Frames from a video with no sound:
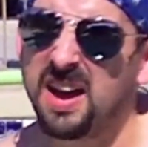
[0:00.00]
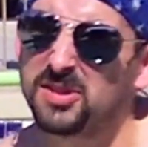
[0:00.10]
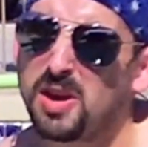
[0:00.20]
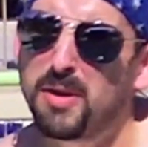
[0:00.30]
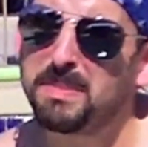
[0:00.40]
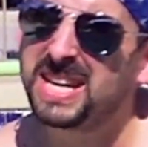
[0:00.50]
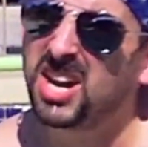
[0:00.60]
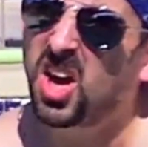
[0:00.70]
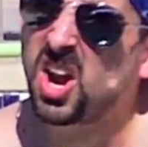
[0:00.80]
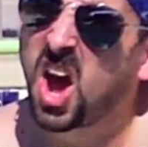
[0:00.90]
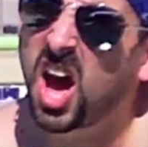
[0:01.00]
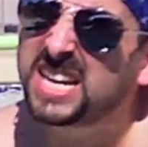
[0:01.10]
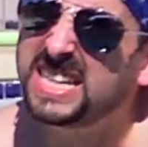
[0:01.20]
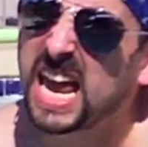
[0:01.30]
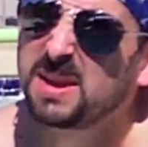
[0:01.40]
Have you ever been on a
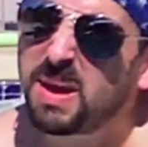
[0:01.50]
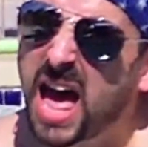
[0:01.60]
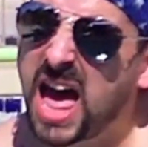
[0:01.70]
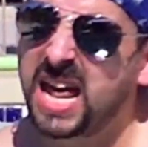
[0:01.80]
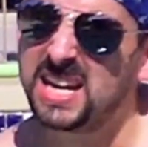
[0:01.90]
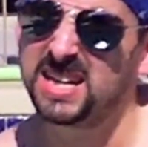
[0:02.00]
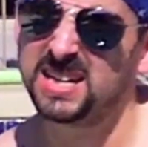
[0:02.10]
hot date, man?